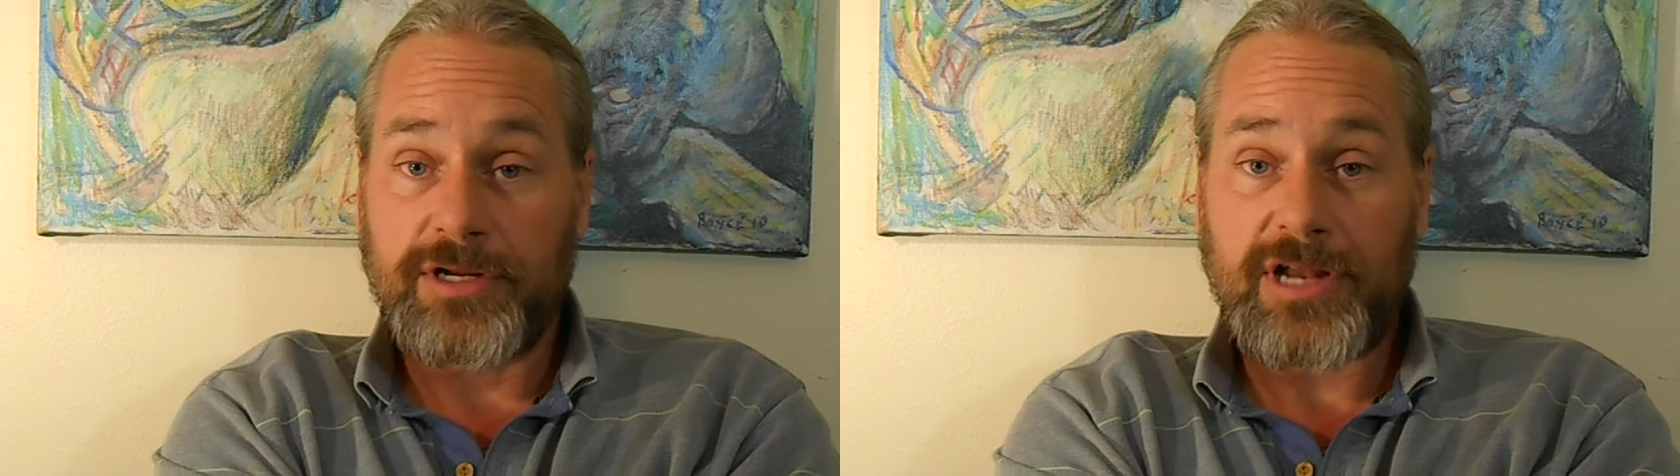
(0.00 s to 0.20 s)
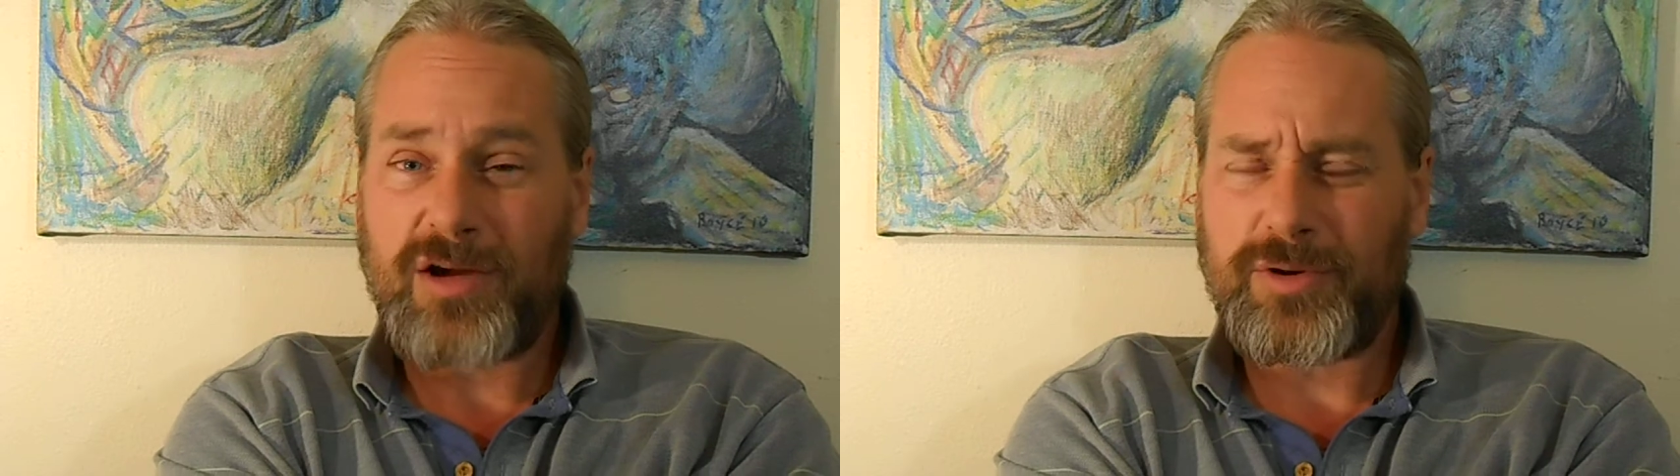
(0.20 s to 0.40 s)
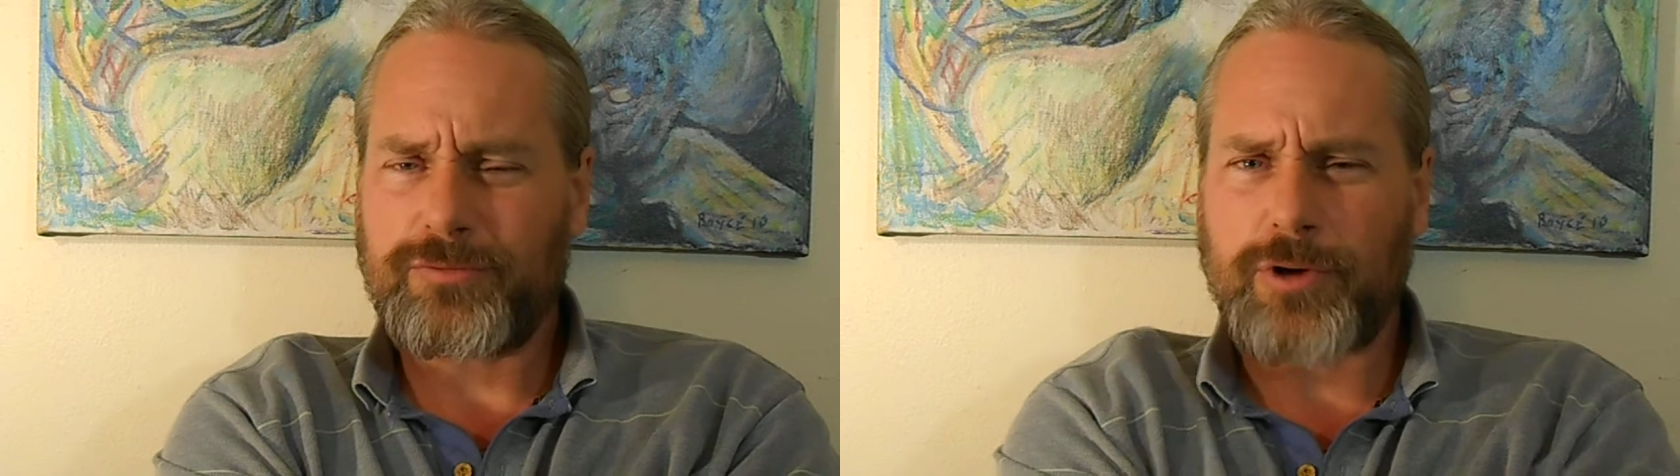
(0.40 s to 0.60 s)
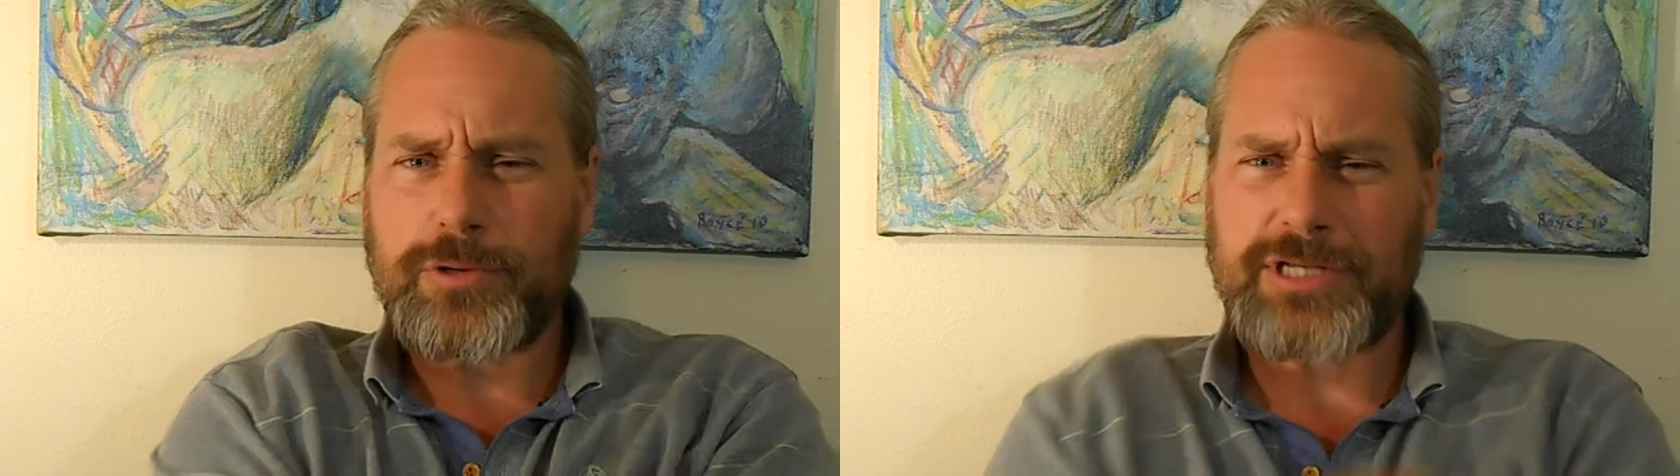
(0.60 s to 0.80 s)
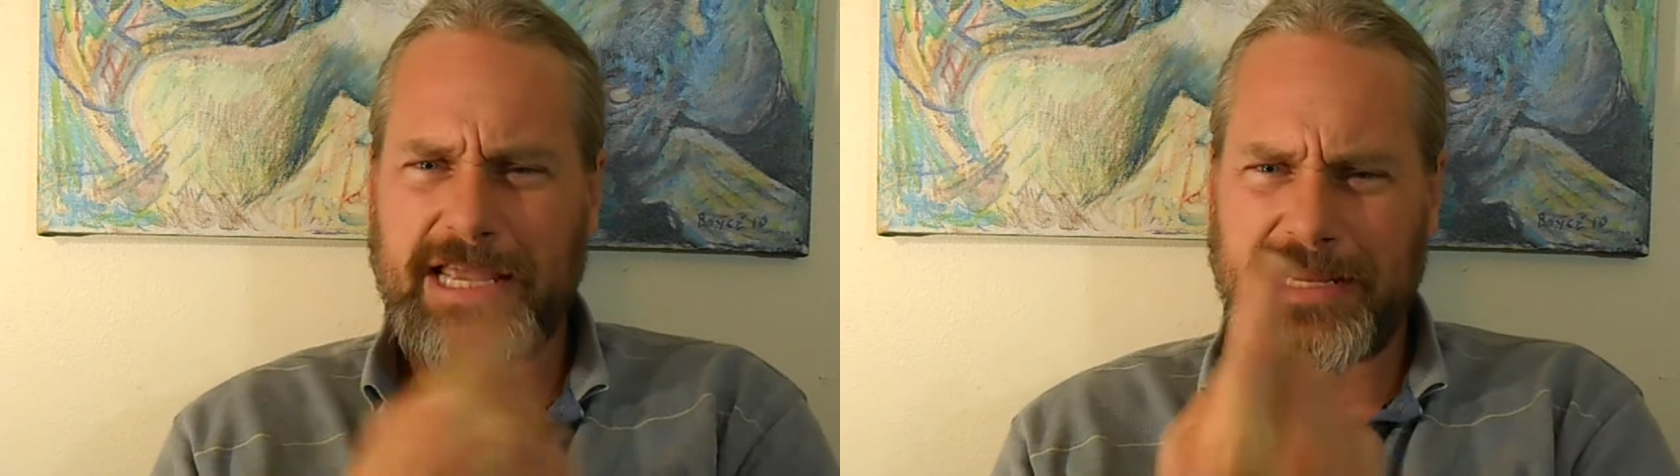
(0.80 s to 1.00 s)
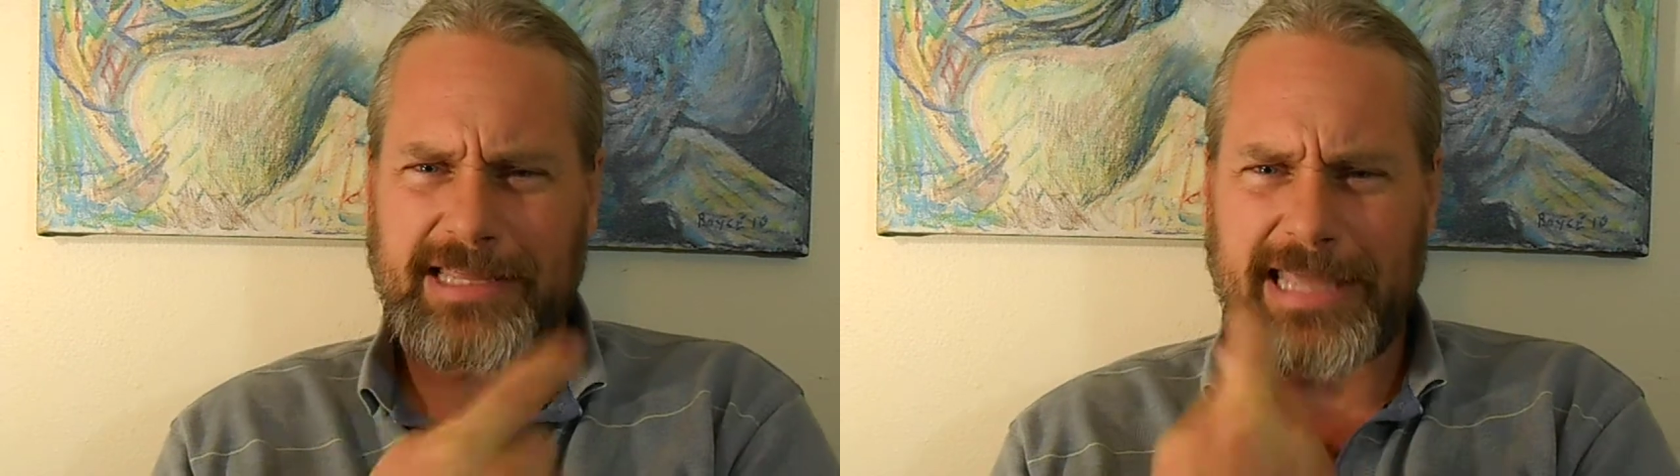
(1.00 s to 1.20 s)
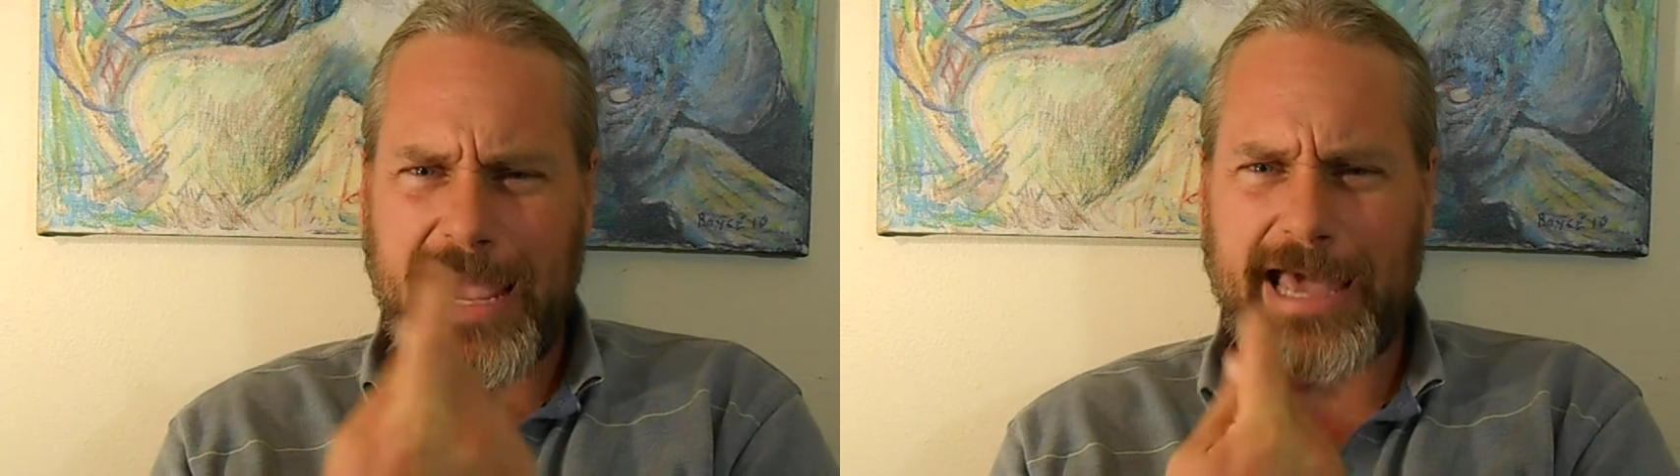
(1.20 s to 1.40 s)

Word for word: not when rotating the